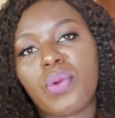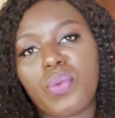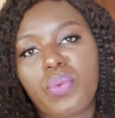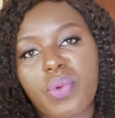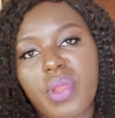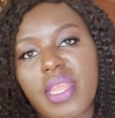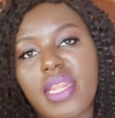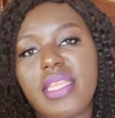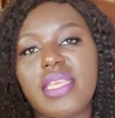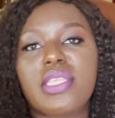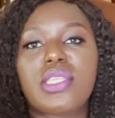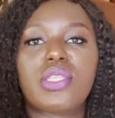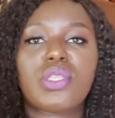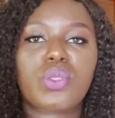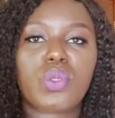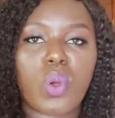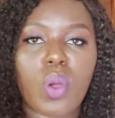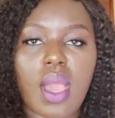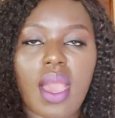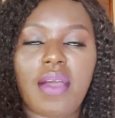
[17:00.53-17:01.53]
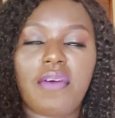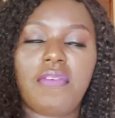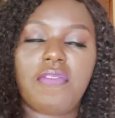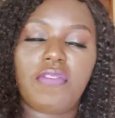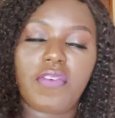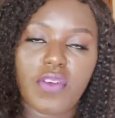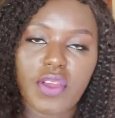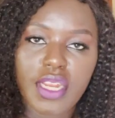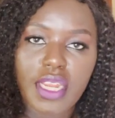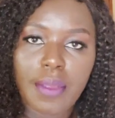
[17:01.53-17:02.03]
really so
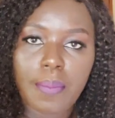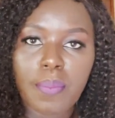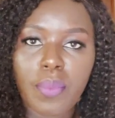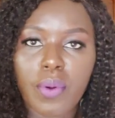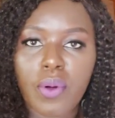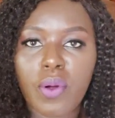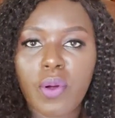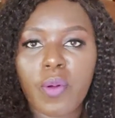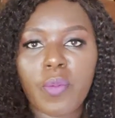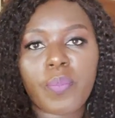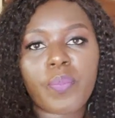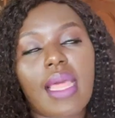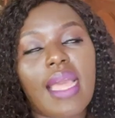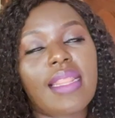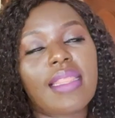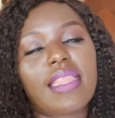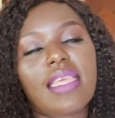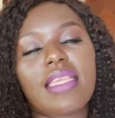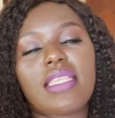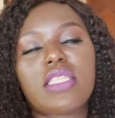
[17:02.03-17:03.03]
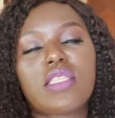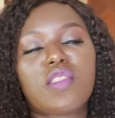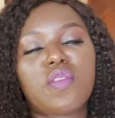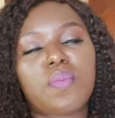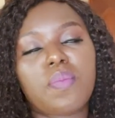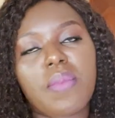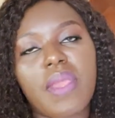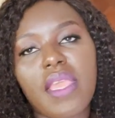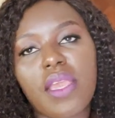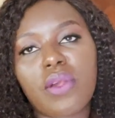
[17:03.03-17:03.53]
affordable, and they
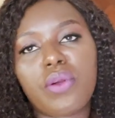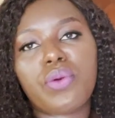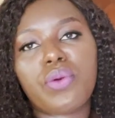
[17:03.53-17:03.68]
smell